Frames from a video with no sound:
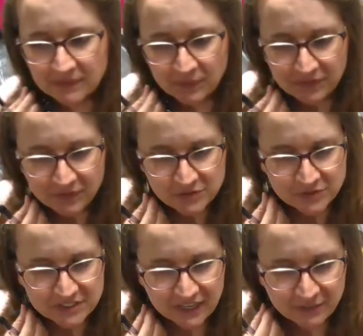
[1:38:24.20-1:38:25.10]
What if those were
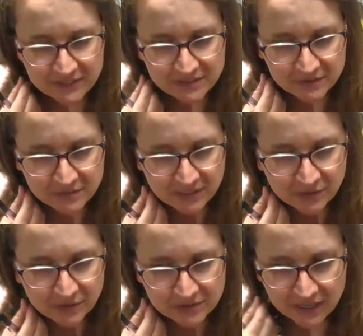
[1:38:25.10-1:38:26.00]
sideways? Those would be
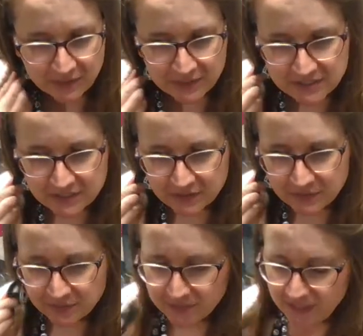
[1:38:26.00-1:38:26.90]
cool sideways too.
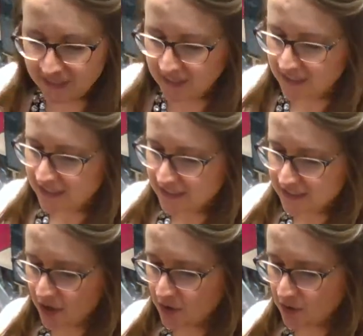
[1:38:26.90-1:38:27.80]

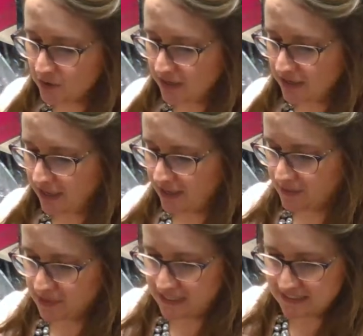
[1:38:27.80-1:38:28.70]
So
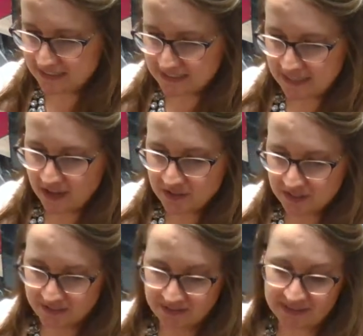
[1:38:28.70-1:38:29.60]

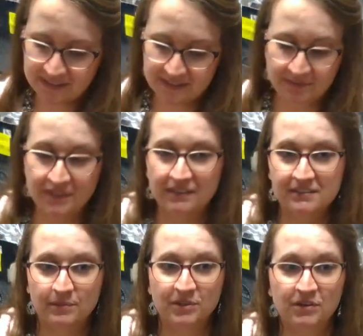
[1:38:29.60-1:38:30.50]
E6000, that's something
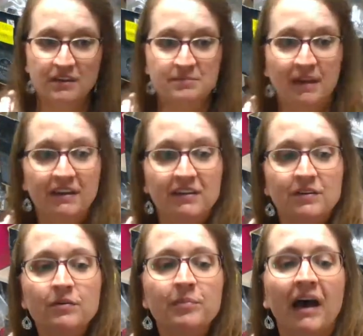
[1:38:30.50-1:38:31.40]
some of you guys might not
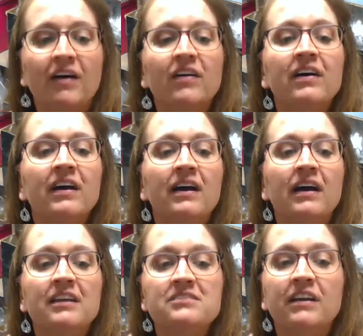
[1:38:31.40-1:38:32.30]
know about.
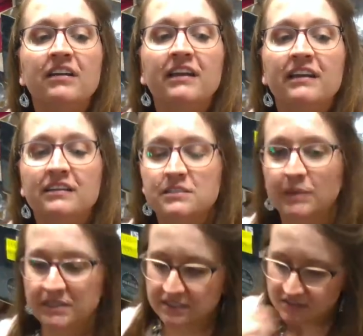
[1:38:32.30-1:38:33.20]
It's very
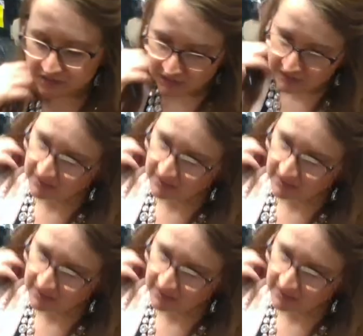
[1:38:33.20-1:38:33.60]
inexpensive.